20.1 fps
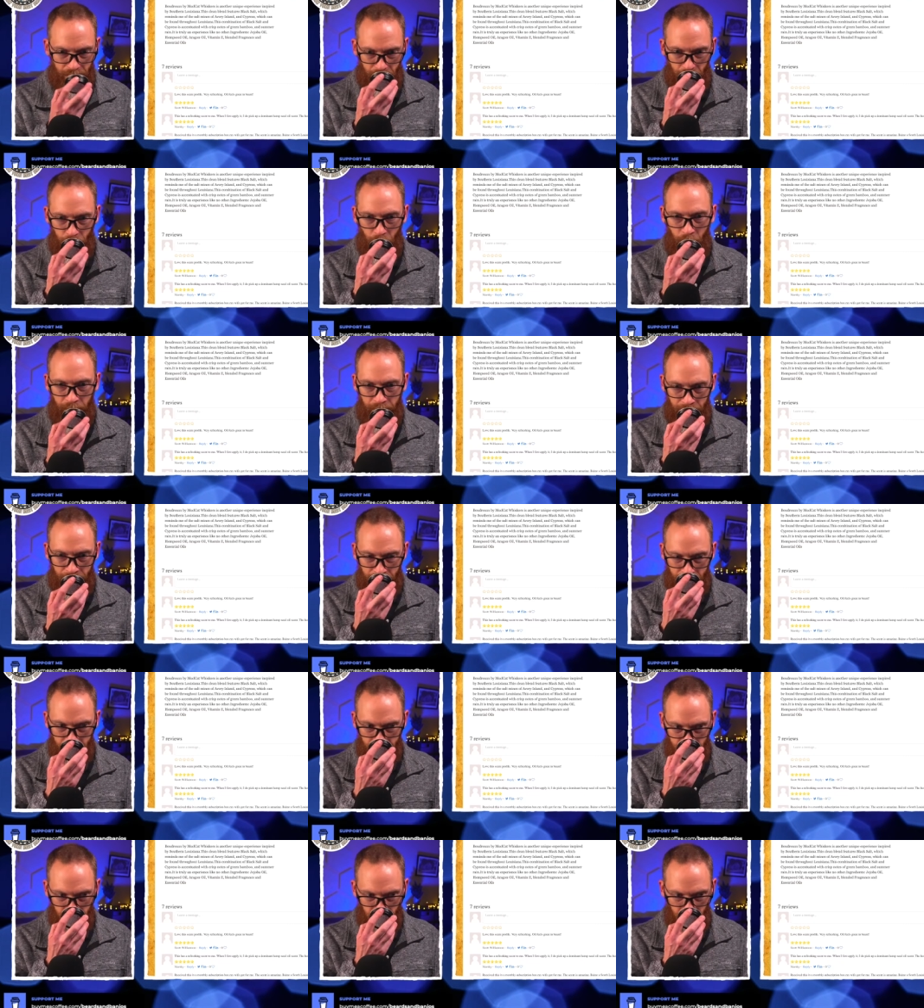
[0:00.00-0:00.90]
the
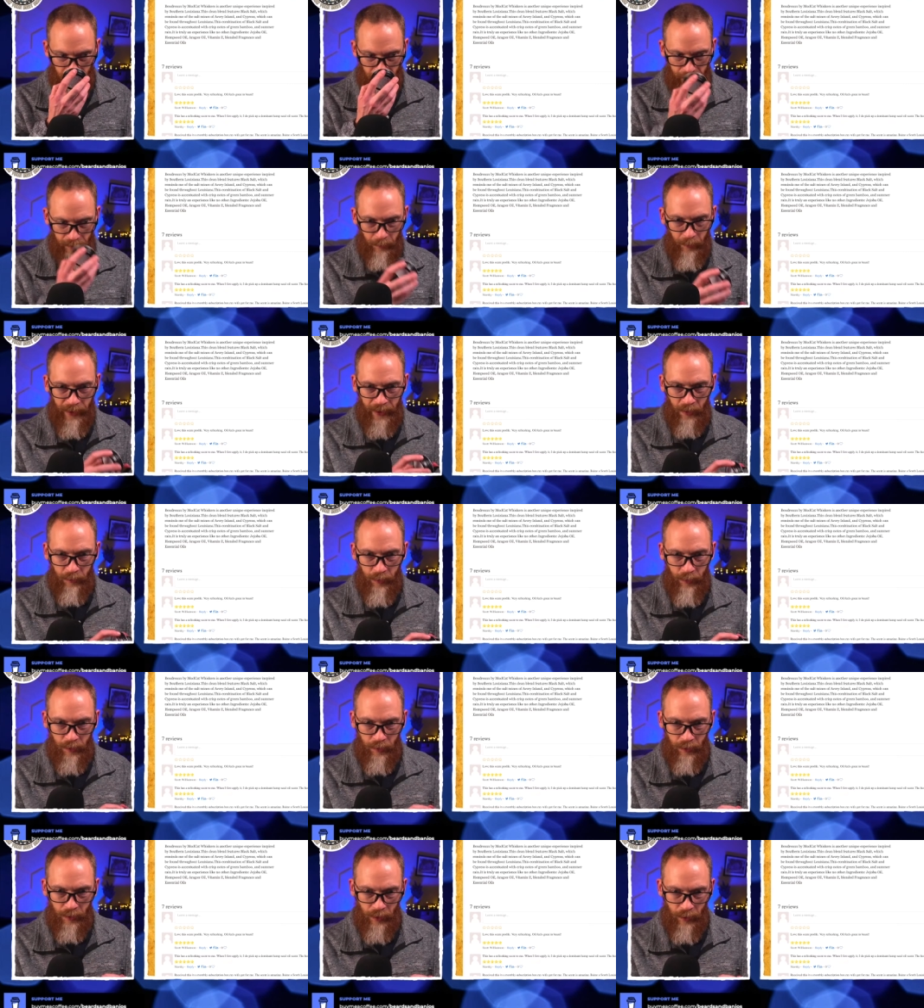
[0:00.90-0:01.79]
rain and the
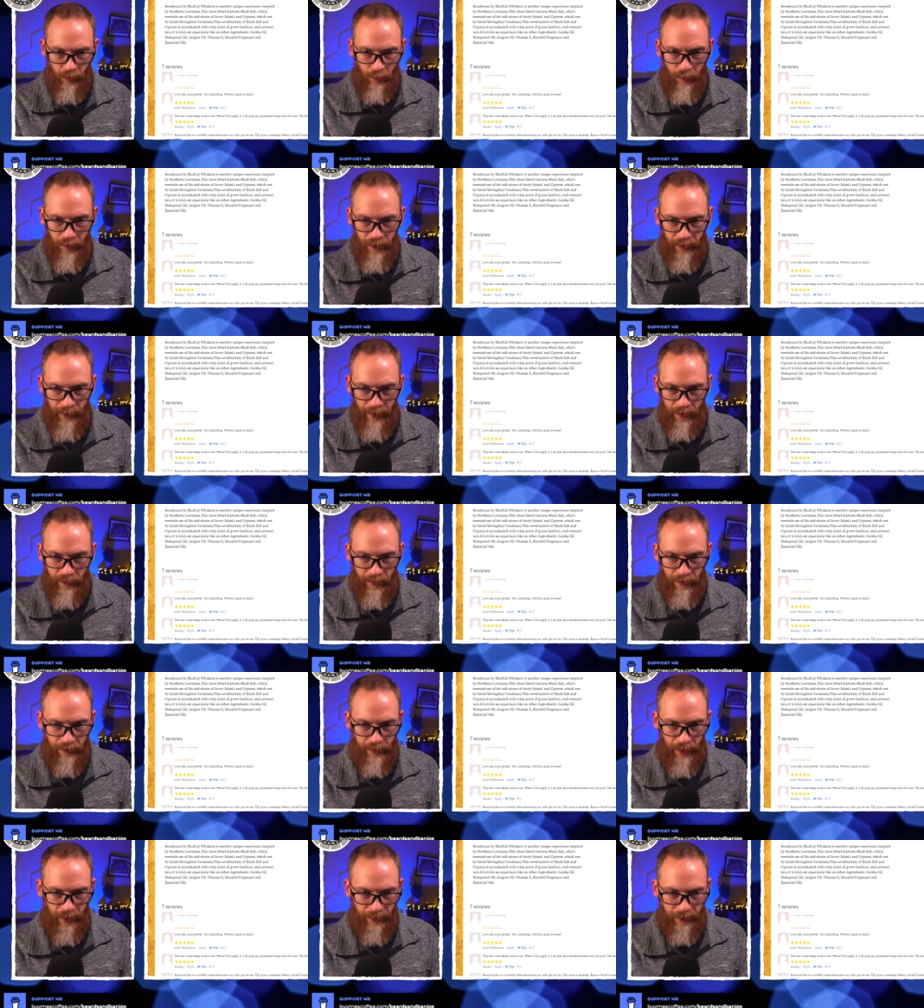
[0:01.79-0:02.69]
bamboo a little bit now
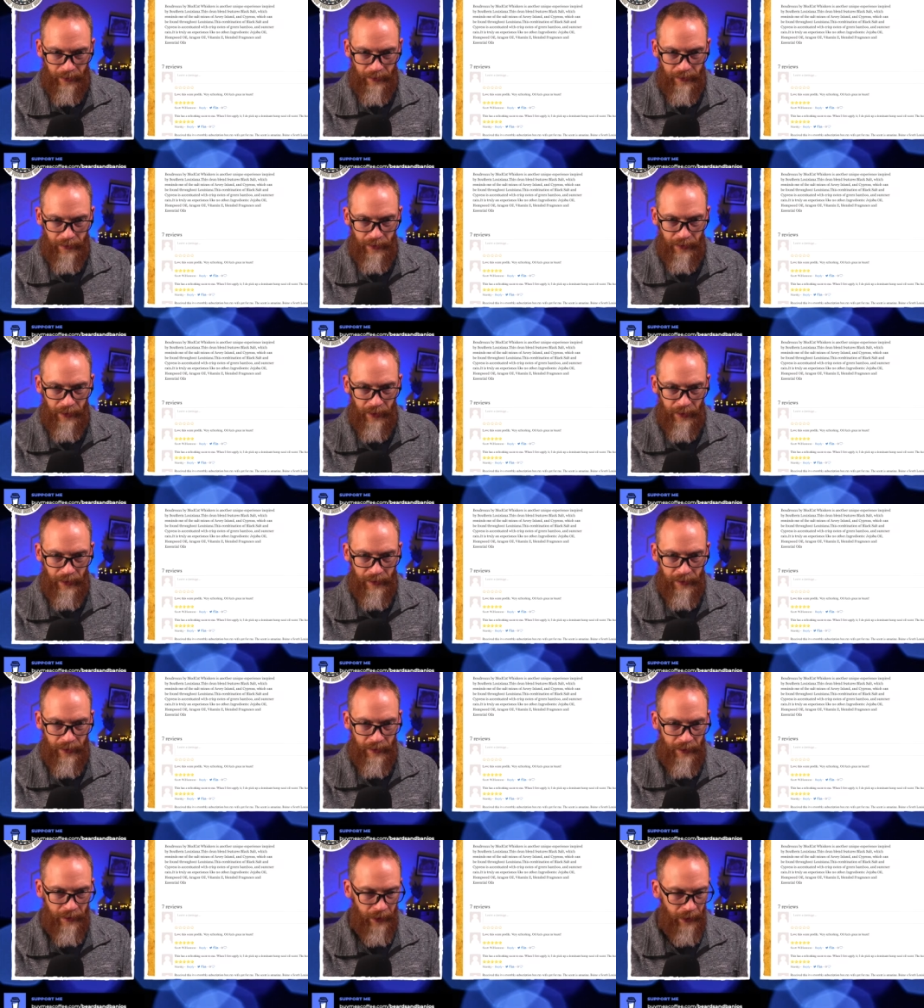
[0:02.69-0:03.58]
that I can see that it's
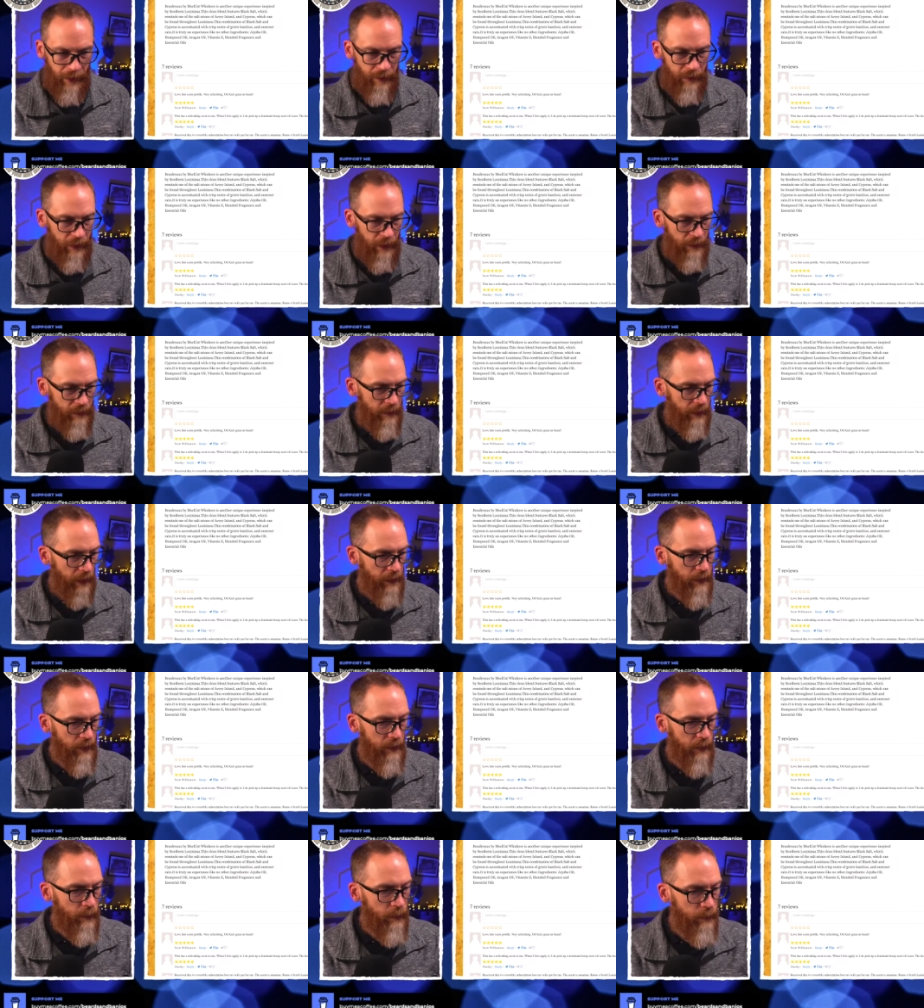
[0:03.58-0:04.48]
in there. That's
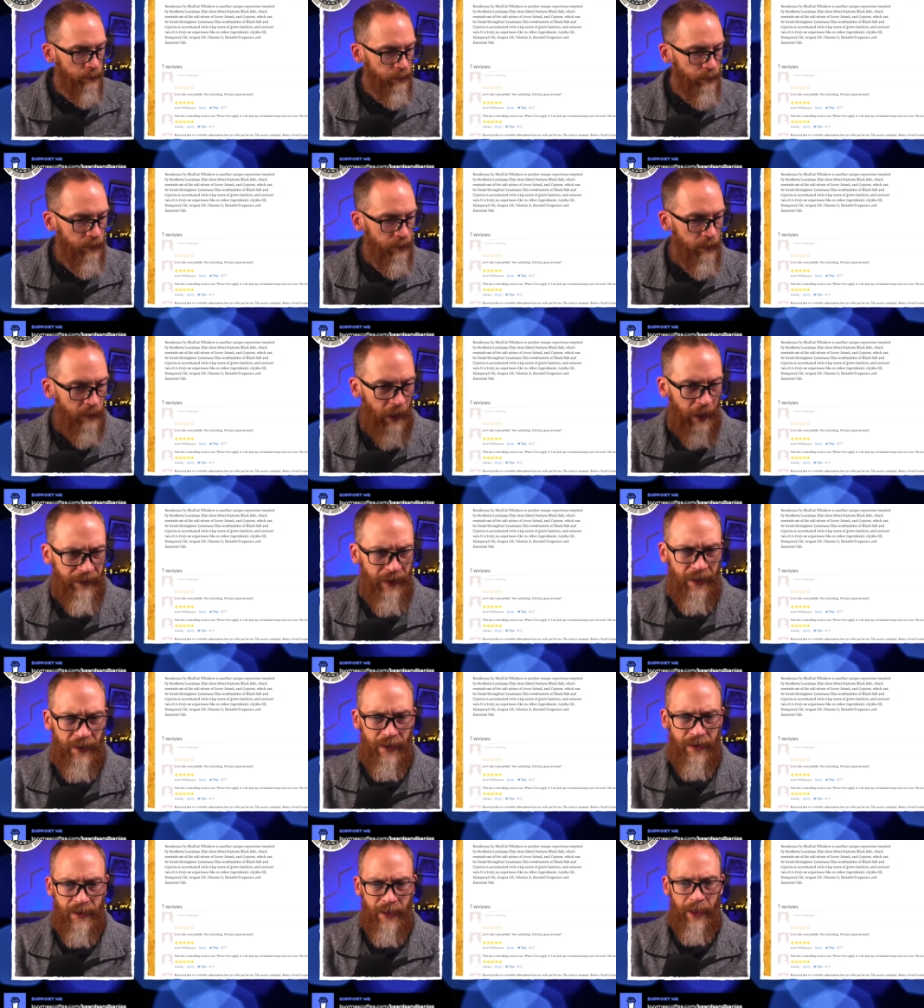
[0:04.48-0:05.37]
cool. I
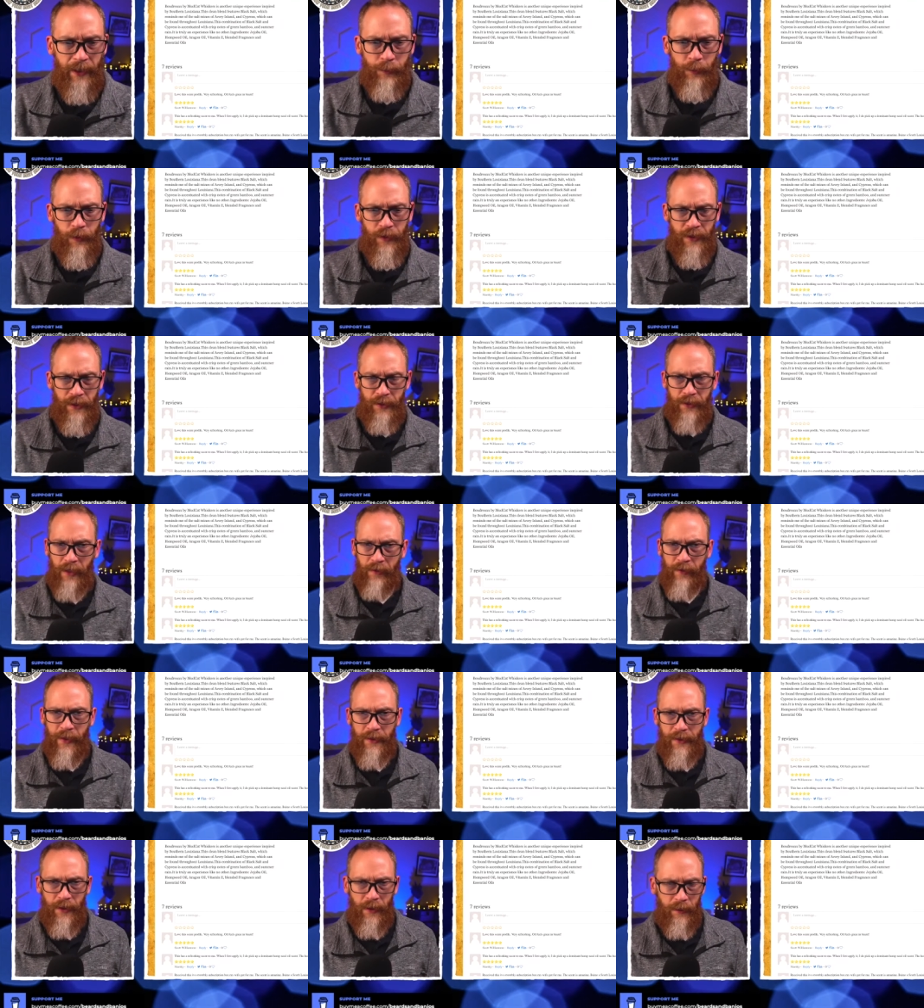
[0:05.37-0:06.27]
think the cypress and stuff
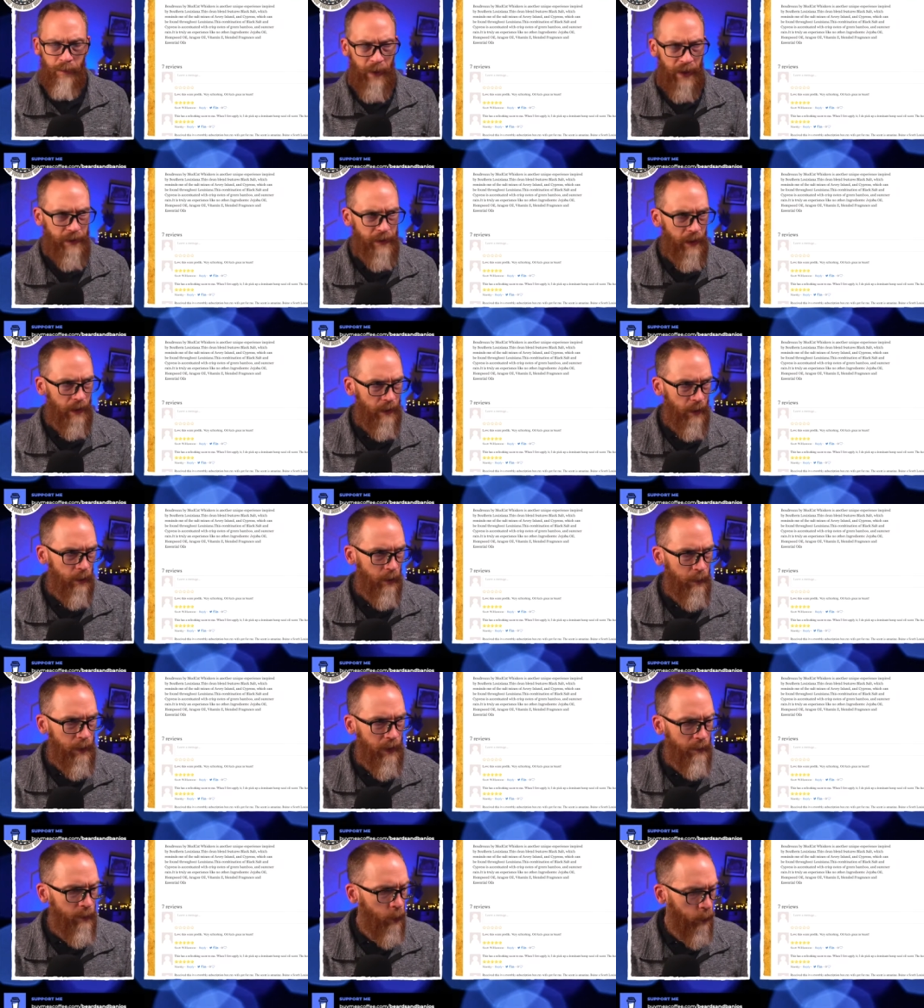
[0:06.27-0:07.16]
makes it a little
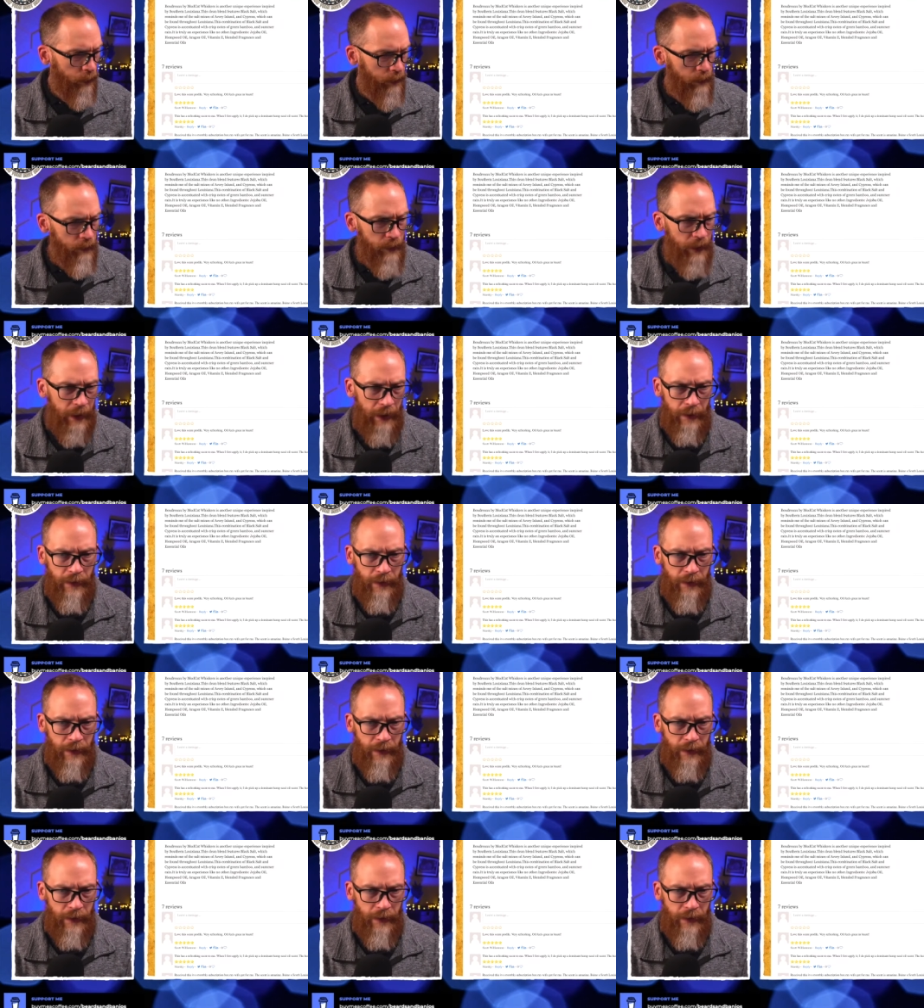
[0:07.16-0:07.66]
bit more unique